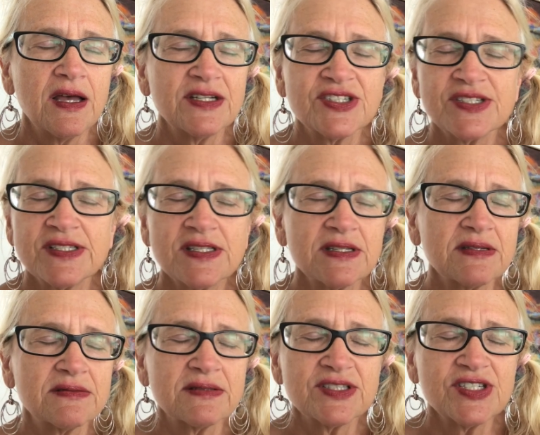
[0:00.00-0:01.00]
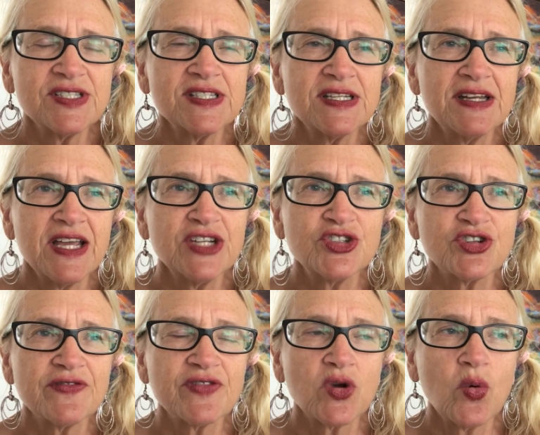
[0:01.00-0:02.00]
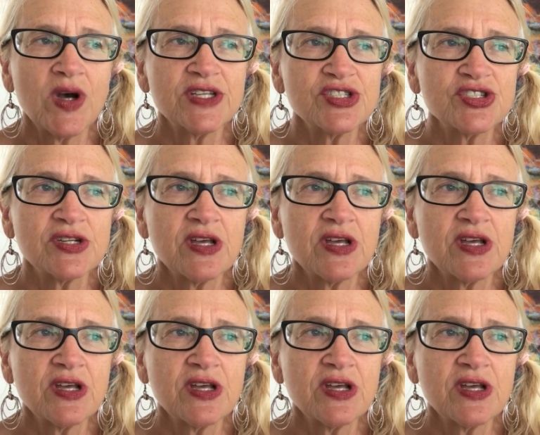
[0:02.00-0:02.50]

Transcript: Just the nature of the question,